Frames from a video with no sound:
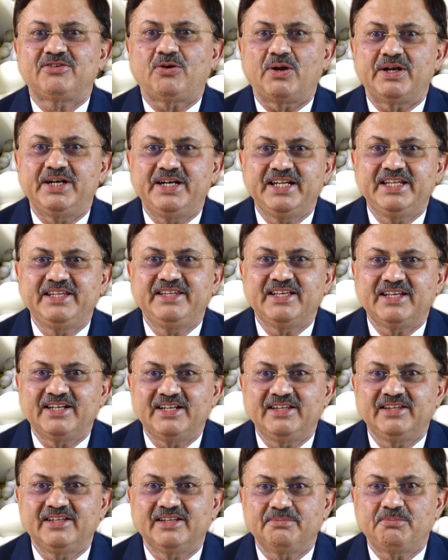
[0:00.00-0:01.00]
is already there
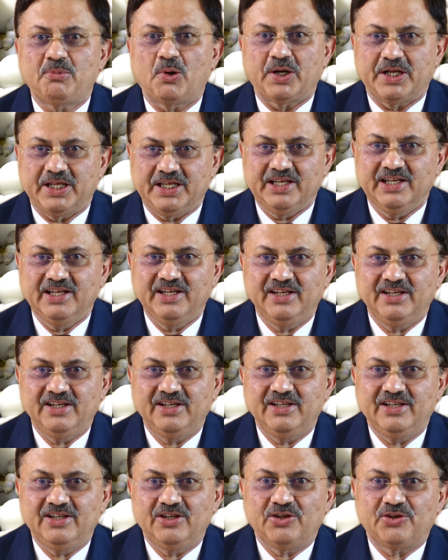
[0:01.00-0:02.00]
in the body.
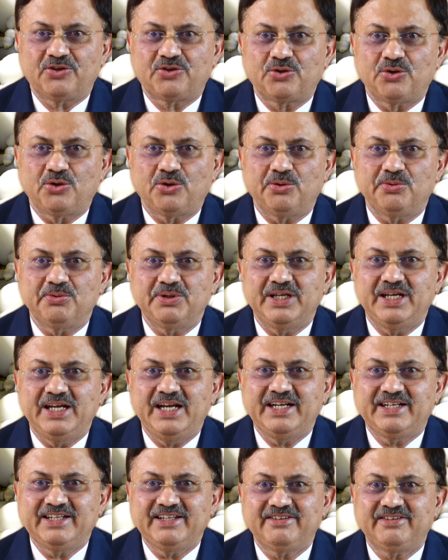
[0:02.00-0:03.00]
So
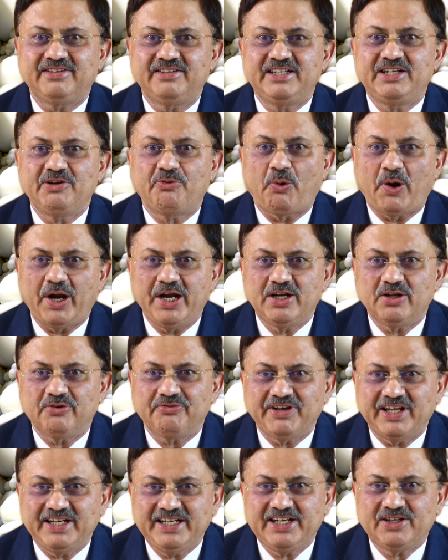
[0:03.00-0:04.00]
it is devoid
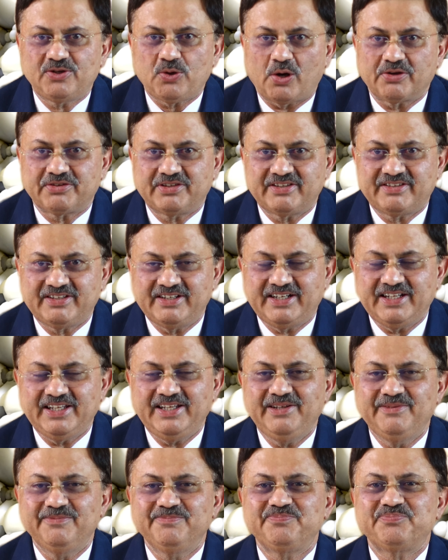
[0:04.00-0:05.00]
of any
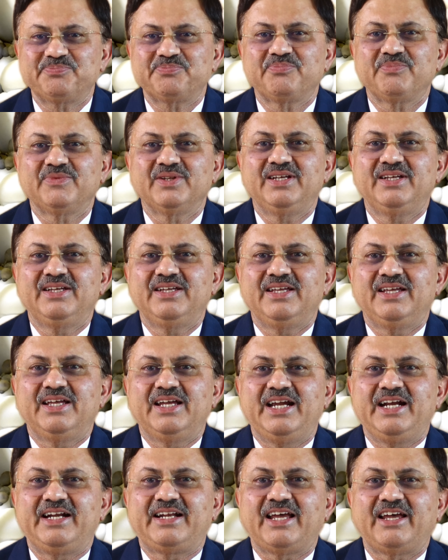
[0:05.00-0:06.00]
toxicity.
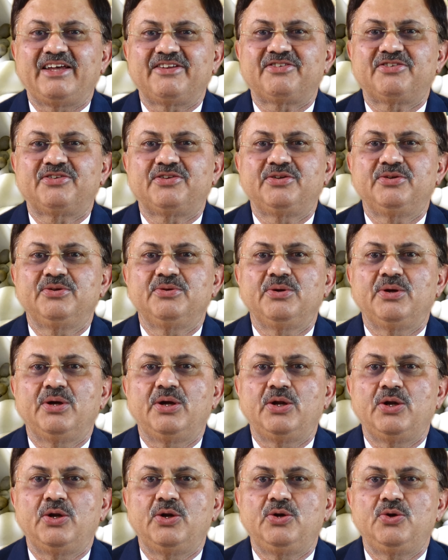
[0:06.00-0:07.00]
It has
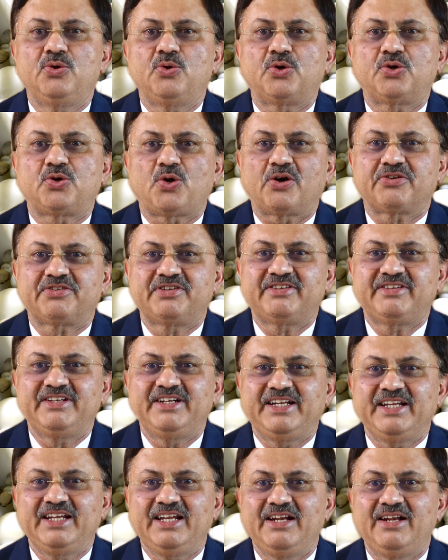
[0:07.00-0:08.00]
no
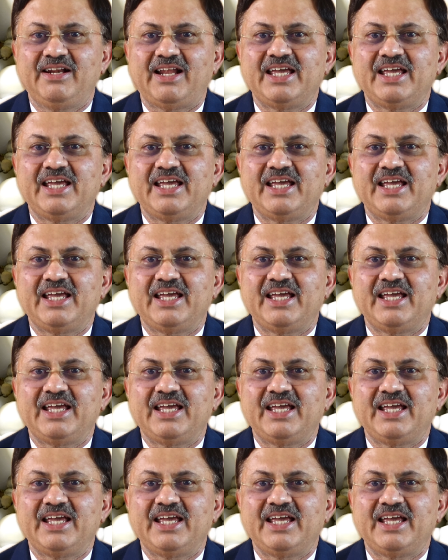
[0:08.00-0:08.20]
toxicity